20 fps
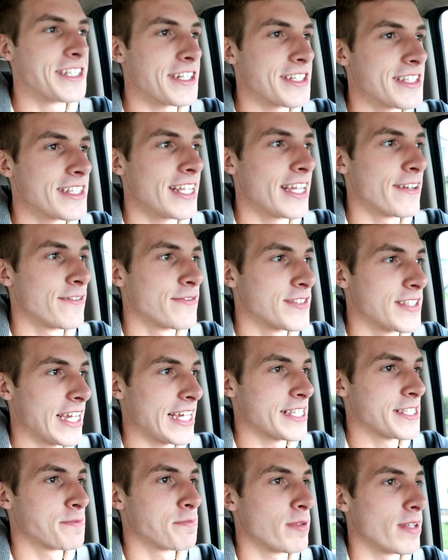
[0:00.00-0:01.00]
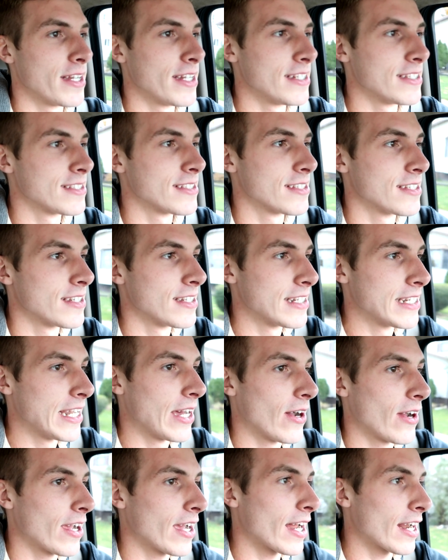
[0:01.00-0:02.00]
just left Seth's place.
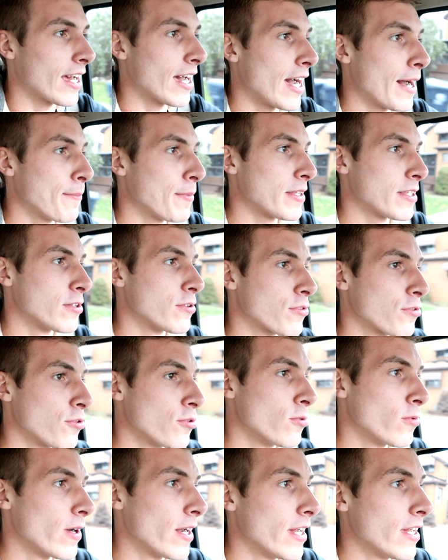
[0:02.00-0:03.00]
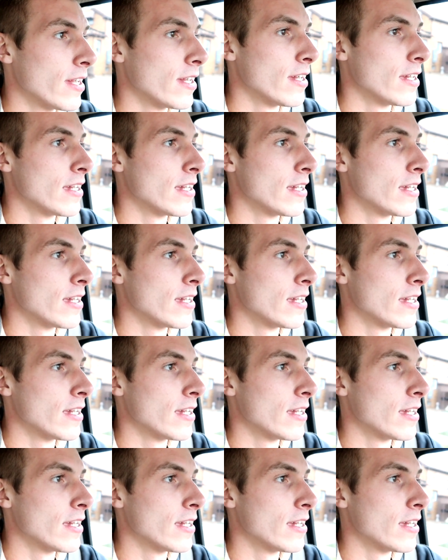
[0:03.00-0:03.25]
Now I gotta hop on the thruway